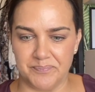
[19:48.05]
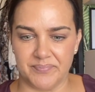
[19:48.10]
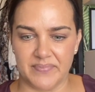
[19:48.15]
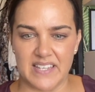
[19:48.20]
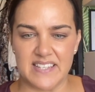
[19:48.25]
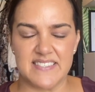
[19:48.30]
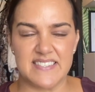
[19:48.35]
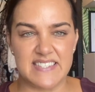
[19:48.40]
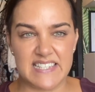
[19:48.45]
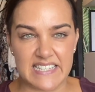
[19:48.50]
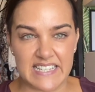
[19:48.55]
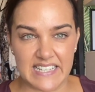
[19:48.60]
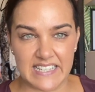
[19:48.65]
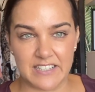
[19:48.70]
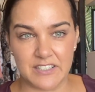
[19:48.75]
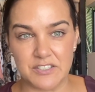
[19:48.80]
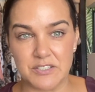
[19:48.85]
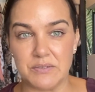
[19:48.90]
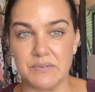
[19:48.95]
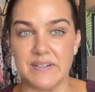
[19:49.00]

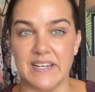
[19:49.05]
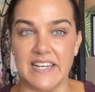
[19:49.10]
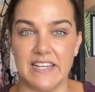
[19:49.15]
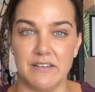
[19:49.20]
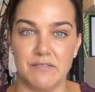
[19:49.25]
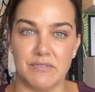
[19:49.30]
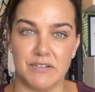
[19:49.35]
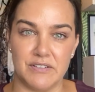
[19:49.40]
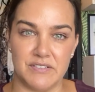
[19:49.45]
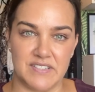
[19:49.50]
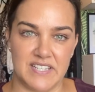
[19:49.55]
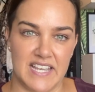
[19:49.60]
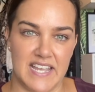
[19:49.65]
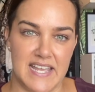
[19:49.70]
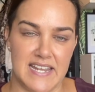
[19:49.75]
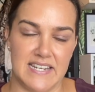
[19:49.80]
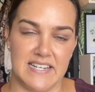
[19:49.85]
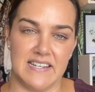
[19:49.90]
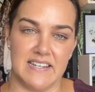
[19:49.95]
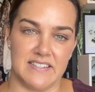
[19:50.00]
sticking to a
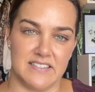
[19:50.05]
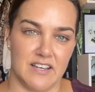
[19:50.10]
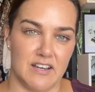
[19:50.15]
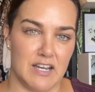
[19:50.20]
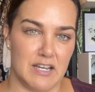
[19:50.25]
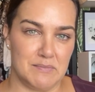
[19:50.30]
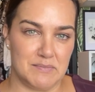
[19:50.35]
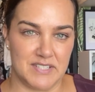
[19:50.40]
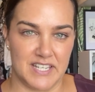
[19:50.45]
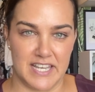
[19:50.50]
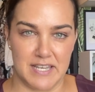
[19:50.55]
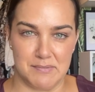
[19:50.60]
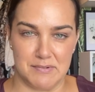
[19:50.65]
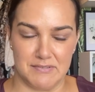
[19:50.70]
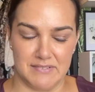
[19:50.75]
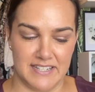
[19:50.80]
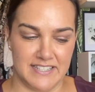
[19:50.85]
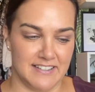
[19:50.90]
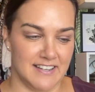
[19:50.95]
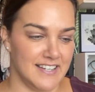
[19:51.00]
routine and a timetable.
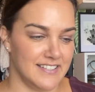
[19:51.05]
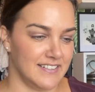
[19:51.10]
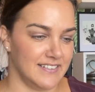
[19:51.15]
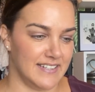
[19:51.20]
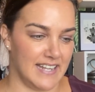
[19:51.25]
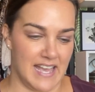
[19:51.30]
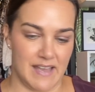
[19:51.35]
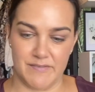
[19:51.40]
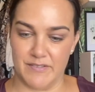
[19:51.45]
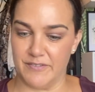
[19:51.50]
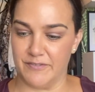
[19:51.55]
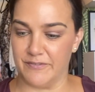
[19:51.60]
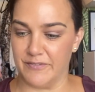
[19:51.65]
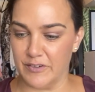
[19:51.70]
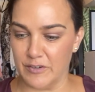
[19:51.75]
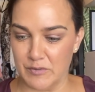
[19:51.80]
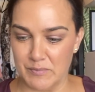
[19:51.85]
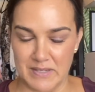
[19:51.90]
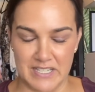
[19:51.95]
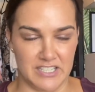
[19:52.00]
And I don't have a
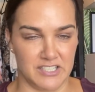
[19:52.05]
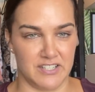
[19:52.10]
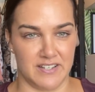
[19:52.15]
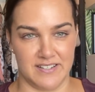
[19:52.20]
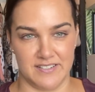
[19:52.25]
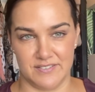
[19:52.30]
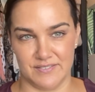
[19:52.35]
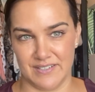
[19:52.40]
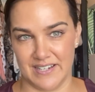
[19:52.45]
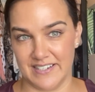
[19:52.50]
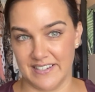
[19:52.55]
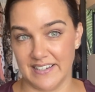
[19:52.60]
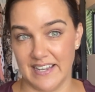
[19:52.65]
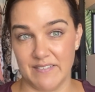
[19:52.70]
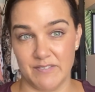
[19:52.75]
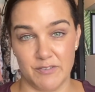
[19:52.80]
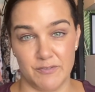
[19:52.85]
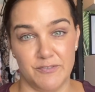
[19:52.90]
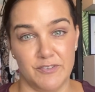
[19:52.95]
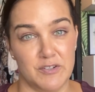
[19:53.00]
filming schedule. I don't have
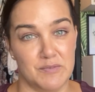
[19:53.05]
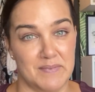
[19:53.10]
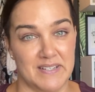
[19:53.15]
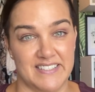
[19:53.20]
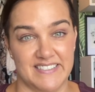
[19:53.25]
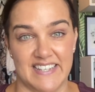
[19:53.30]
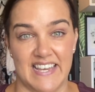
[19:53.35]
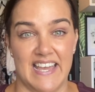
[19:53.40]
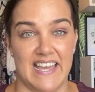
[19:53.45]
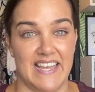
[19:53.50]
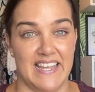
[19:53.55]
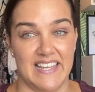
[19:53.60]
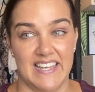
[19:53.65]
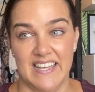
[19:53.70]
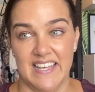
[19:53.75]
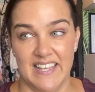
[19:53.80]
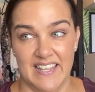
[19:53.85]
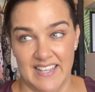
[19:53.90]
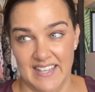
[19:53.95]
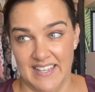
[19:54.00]
a filming day.
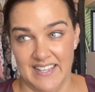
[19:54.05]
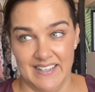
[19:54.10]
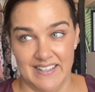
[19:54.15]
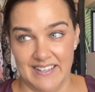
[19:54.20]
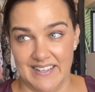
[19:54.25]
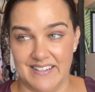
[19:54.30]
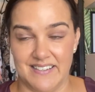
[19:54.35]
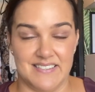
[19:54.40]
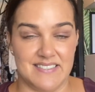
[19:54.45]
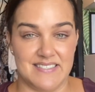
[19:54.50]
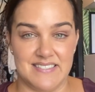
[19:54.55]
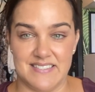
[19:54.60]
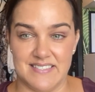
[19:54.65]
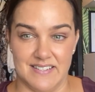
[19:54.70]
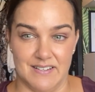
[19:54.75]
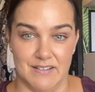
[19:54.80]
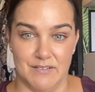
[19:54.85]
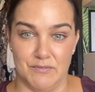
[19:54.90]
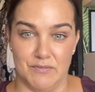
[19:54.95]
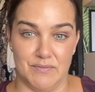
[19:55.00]
It's
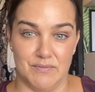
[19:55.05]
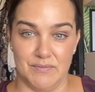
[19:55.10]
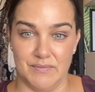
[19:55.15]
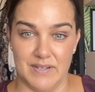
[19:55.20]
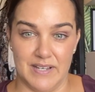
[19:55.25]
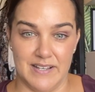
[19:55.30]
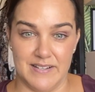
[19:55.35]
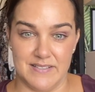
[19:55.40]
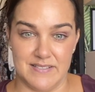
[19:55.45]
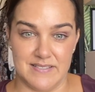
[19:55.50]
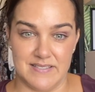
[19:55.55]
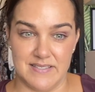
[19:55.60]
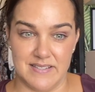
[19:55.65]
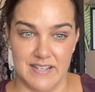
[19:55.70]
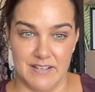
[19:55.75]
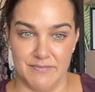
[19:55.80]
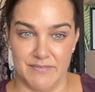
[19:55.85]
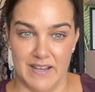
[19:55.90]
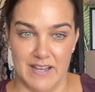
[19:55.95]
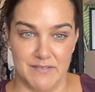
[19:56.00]

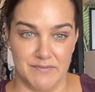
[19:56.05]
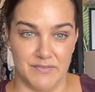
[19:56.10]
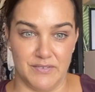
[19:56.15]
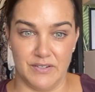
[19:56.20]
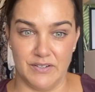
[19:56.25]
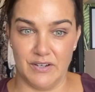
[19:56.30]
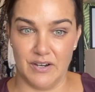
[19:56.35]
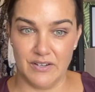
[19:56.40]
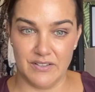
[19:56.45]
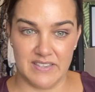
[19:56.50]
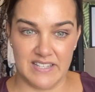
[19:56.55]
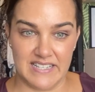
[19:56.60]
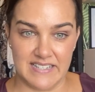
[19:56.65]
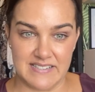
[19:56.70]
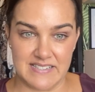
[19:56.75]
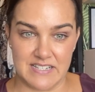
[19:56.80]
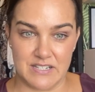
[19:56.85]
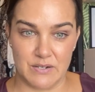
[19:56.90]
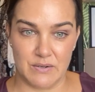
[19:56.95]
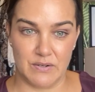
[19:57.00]
if I've got things
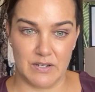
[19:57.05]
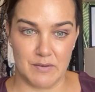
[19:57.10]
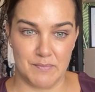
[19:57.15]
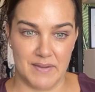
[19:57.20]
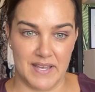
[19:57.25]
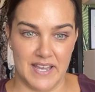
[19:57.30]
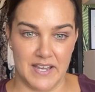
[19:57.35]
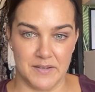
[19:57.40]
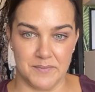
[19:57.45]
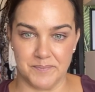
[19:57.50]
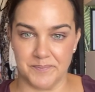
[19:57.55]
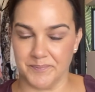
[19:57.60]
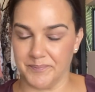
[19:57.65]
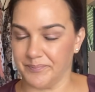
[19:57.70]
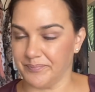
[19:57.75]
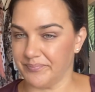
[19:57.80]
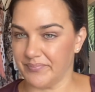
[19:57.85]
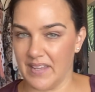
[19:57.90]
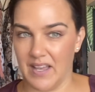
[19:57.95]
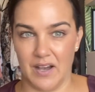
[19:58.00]
to talk about,
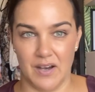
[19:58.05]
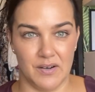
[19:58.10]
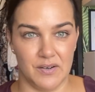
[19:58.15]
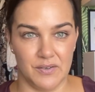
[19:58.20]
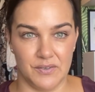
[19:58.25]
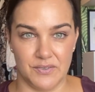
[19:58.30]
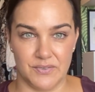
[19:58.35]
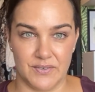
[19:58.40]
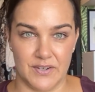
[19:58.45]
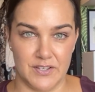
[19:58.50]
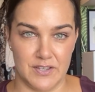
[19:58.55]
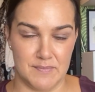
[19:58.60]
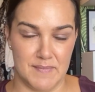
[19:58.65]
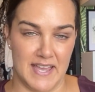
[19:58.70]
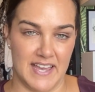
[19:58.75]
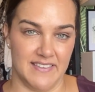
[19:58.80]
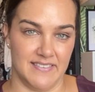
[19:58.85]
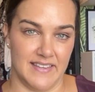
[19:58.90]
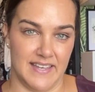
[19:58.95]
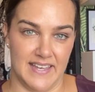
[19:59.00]
I'll throw them
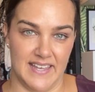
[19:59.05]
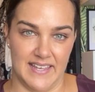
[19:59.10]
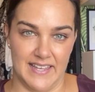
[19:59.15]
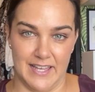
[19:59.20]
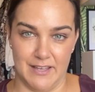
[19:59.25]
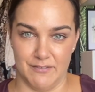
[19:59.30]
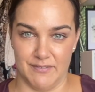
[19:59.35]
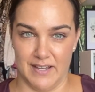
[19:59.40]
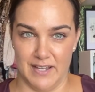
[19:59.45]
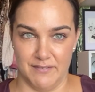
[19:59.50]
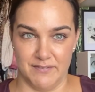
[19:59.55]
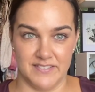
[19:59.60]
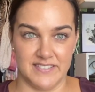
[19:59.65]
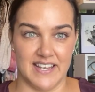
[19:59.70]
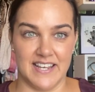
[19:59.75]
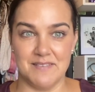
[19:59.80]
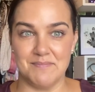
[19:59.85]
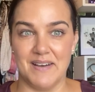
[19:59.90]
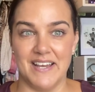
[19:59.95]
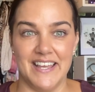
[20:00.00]
out there. If I've
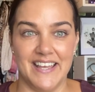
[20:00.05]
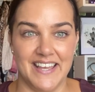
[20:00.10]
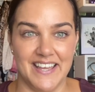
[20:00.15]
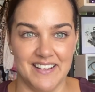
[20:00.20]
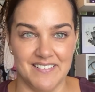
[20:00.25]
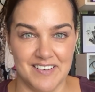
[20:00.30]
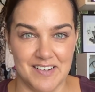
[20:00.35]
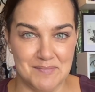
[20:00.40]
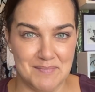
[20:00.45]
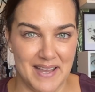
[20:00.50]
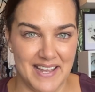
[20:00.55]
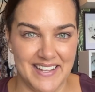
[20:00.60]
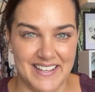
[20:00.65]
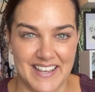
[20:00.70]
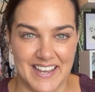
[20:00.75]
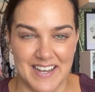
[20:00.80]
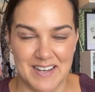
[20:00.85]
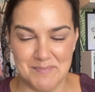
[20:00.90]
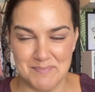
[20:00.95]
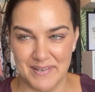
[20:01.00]
done my hair and
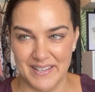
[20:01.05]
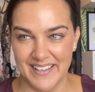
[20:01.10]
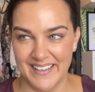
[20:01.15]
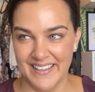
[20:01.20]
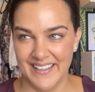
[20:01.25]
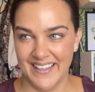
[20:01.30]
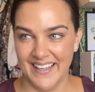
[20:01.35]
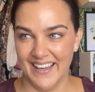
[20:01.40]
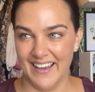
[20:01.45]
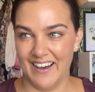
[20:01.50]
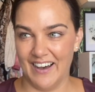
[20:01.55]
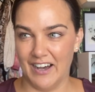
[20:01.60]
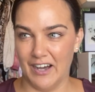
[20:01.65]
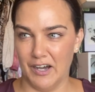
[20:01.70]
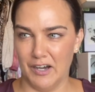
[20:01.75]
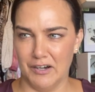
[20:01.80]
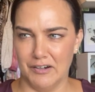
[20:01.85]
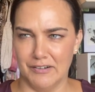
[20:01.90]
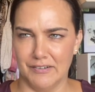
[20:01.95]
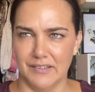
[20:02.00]
makeup,
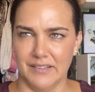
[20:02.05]
I'll